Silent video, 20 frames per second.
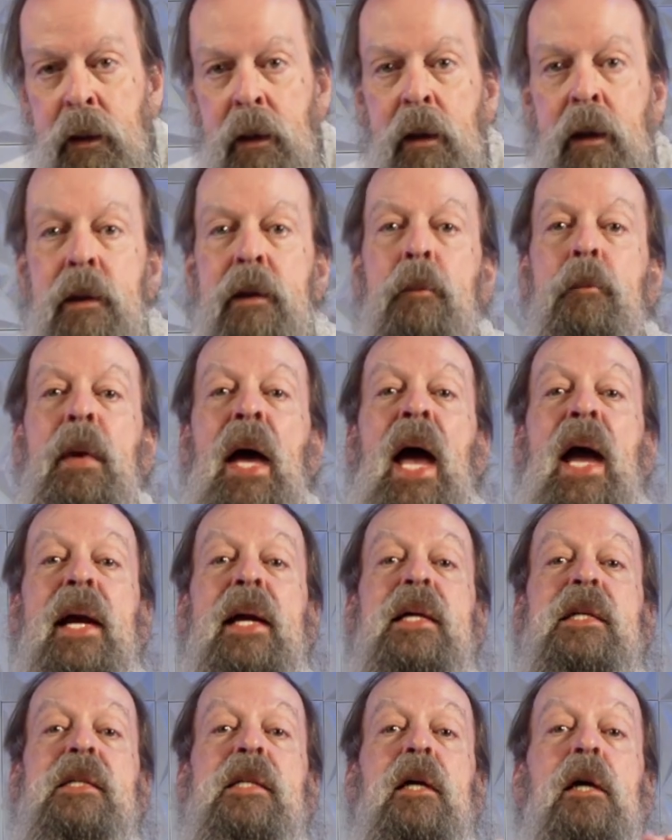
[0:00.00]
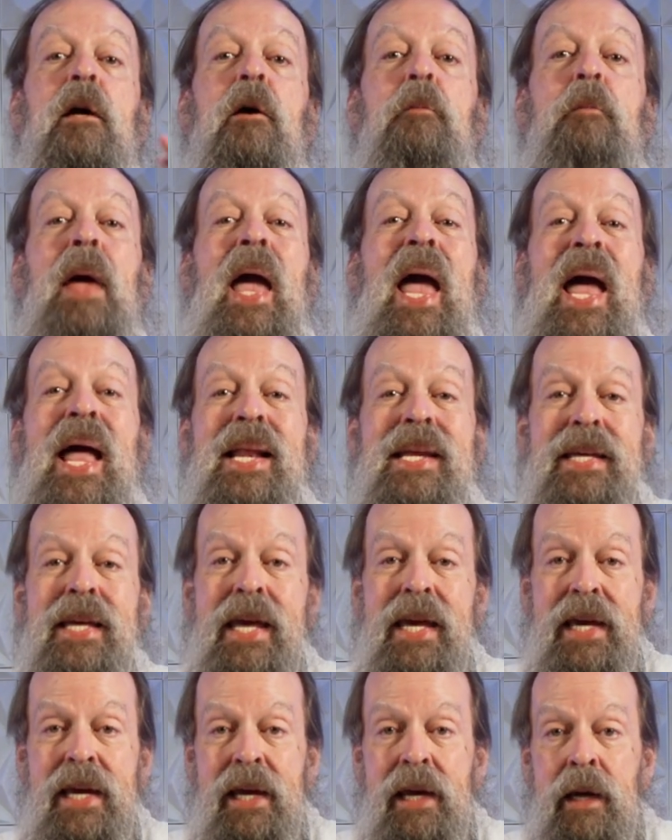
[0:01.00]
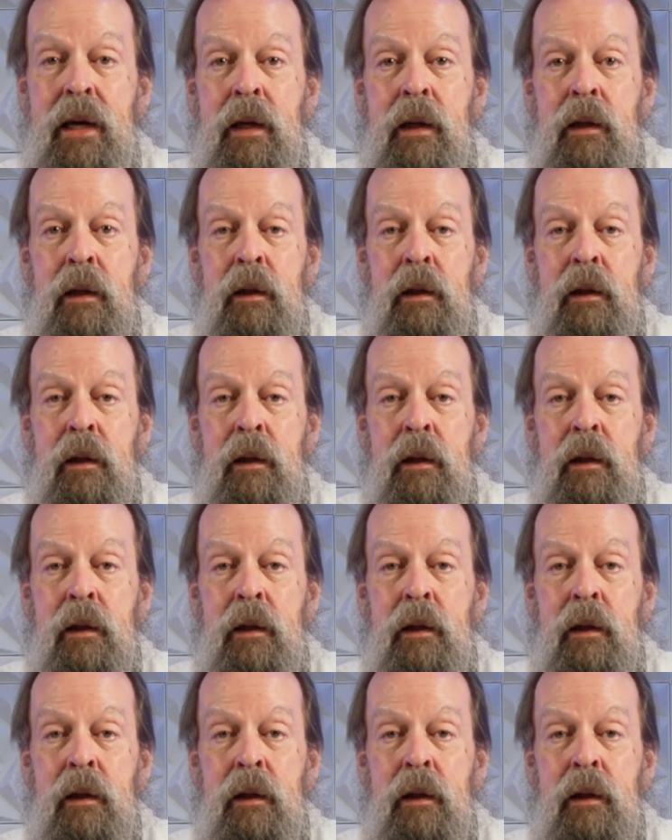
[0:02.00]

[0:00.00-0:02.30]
On the Mac, it's the command key,